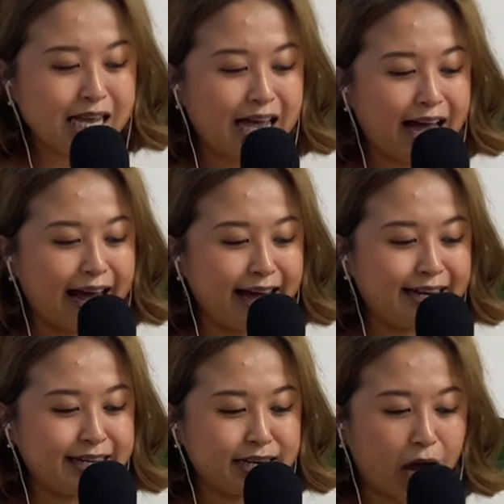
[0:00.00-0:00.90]

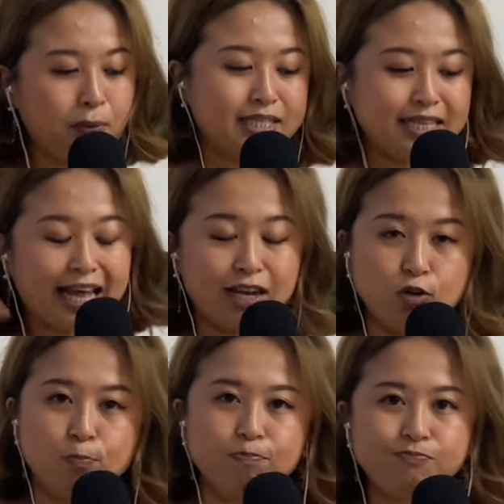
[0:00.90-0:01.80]
And I was in that
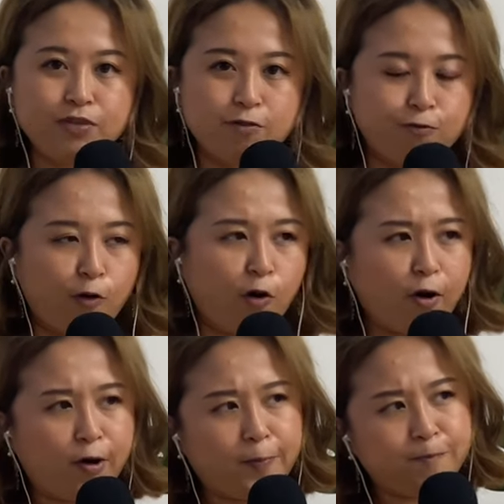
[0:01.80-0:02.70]
loop
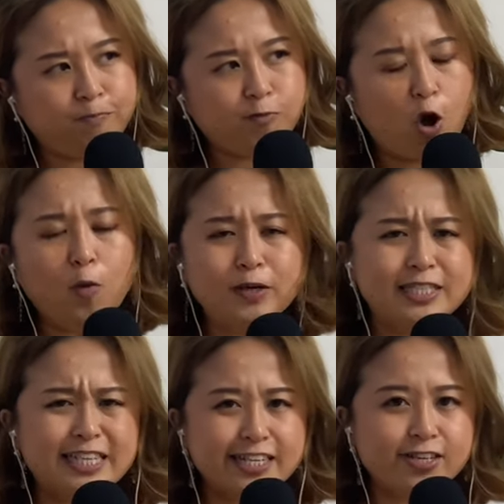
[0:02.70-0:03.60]
for almost
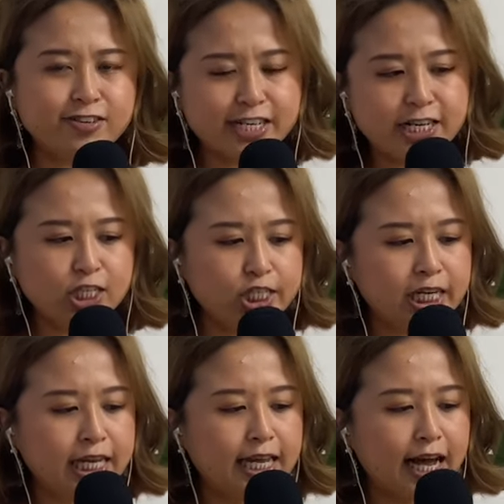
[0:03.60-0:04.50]
a year-ish,
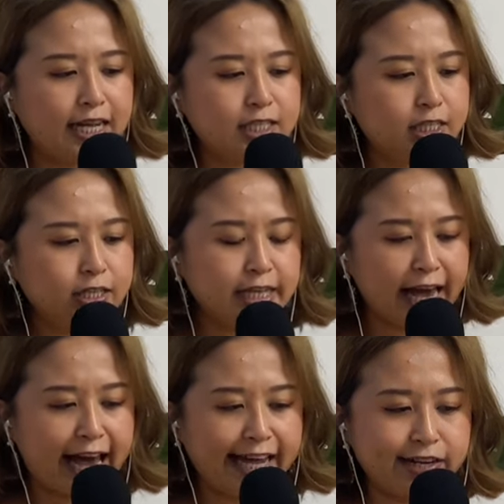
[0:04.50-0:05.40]
until the
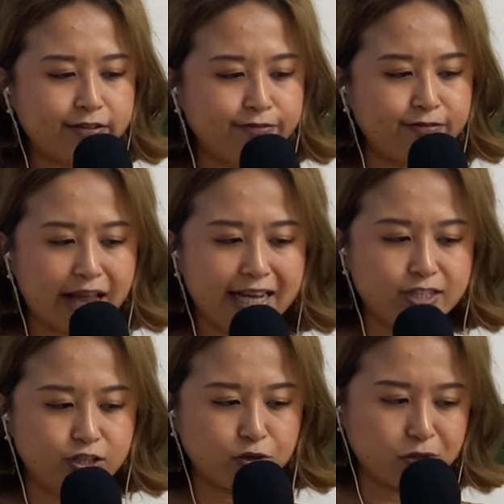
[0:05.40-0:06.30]
end of
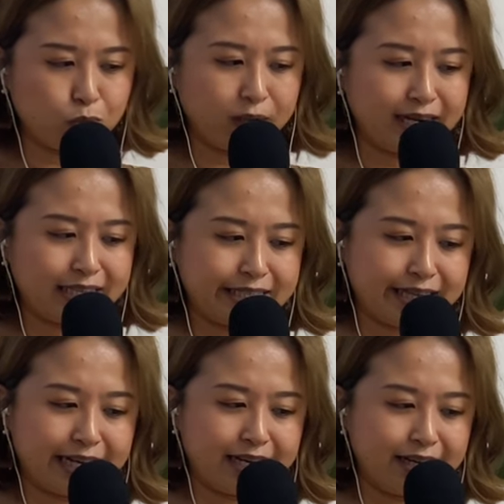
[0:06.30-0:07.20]
last year was when I
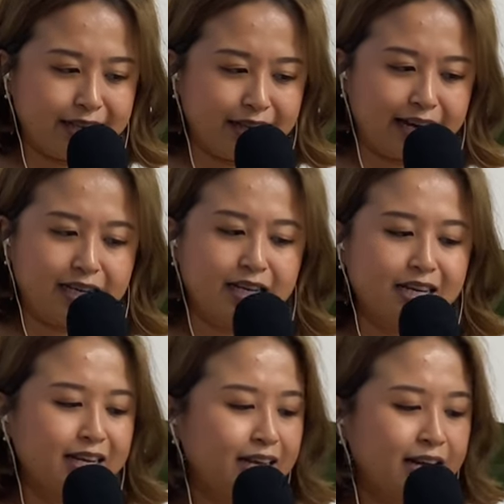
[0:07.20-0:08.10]
decided that
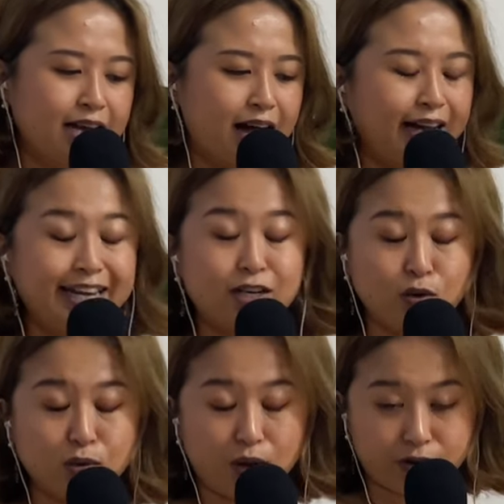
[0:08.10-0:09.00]
I can
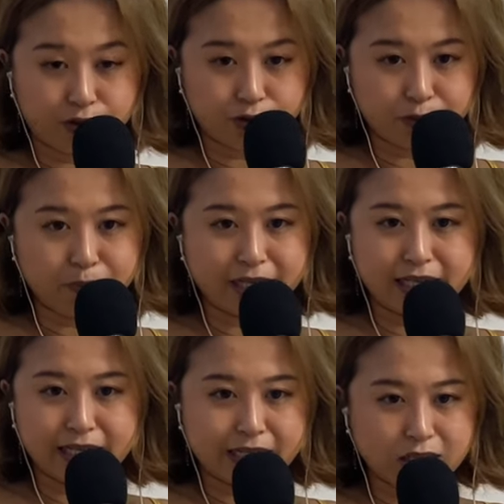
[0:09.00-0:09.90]
no longer be
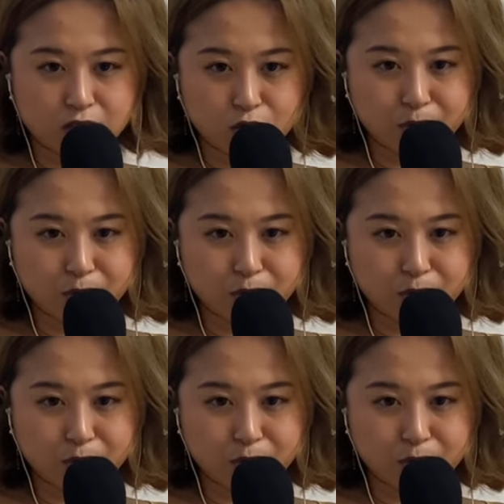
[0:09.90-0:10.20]
in this loop